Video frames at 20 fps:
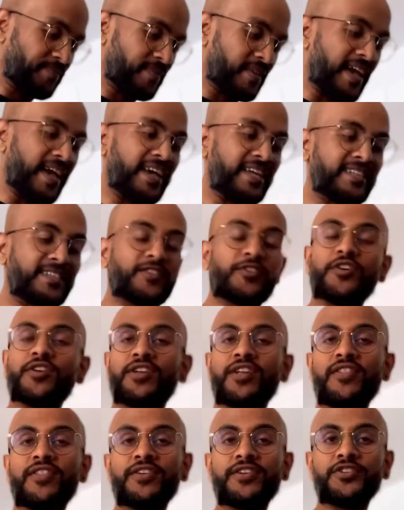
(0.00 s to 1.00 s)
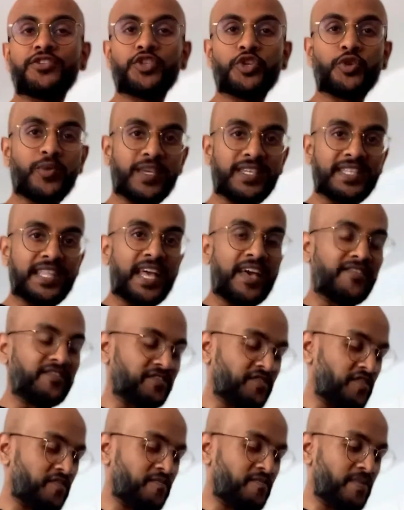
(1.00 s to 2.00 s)
And got another 2 weeks
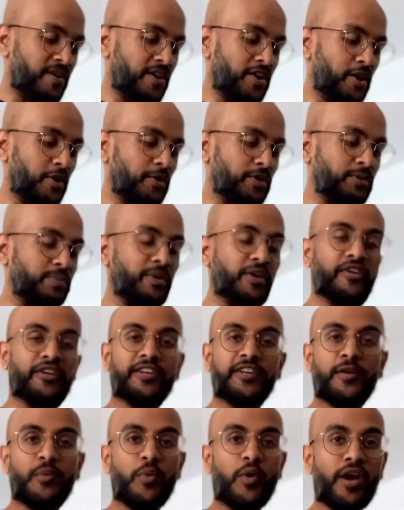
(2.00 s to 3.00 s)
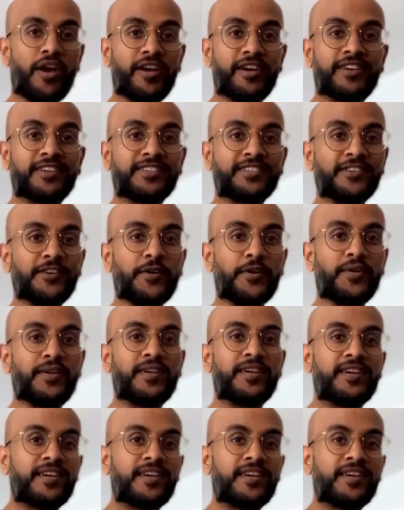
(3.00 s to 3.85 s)
left of my notice period at work, so